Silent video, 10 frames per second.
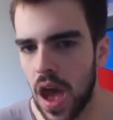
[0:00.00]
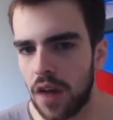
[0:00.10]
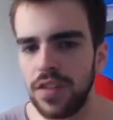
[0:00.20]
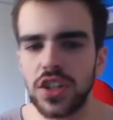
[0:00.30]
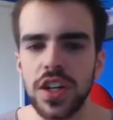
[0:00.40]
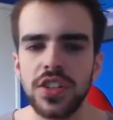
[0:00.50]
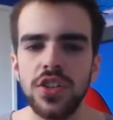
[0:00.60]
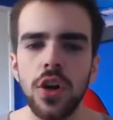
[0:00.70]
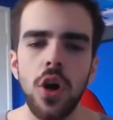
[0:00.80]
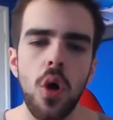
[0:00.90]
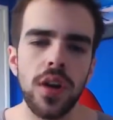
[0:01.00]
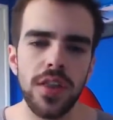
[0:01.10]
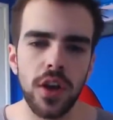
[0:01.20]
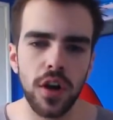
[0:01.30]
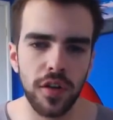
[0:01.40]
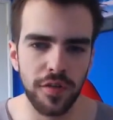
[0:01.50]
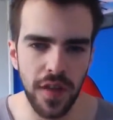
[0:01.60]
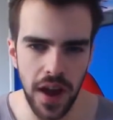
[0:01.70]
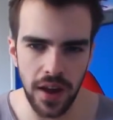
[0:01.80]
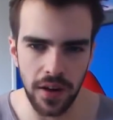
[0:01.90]
Avisha is not only the god of
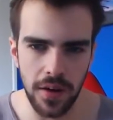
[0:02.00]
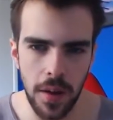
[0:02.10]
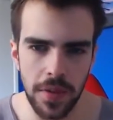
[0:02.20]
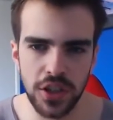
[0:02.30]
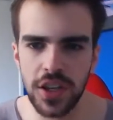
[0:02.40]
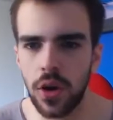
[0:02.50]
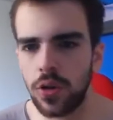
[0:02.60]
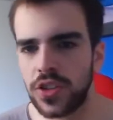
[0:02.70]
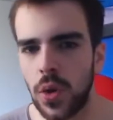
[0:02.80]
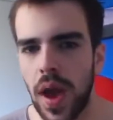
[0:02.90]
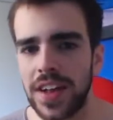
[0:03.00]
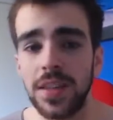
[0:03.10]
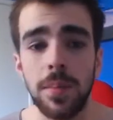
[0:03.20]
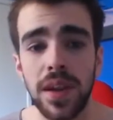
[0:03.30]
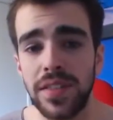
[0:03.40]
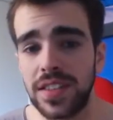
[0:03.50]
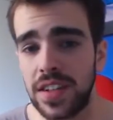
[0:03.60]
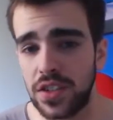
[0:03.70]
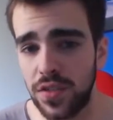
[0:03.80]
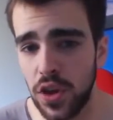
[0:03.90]
fire, but she also has a bit of a sense of